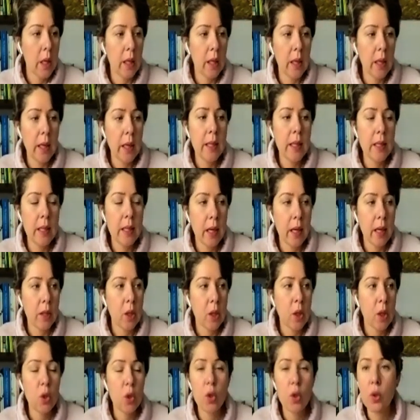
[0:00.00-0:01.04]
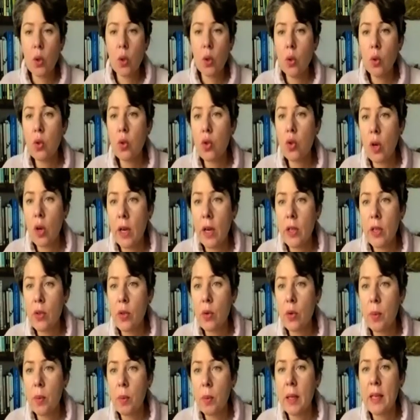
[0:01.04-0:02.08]
The guy said, do not try
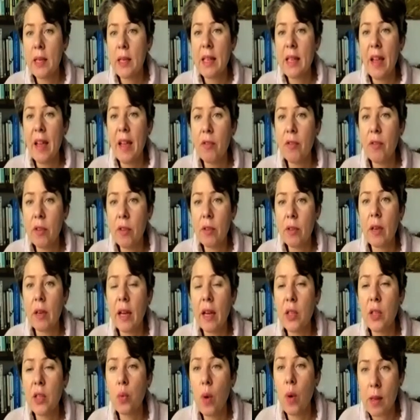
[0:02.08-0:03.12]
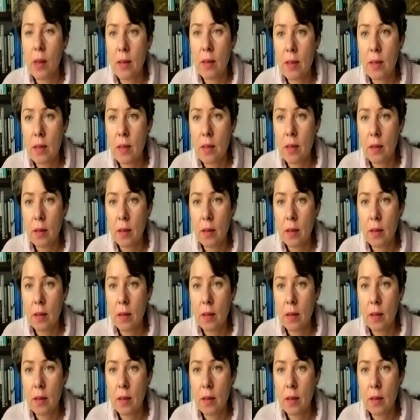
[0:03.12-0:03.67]
to replace everything at once.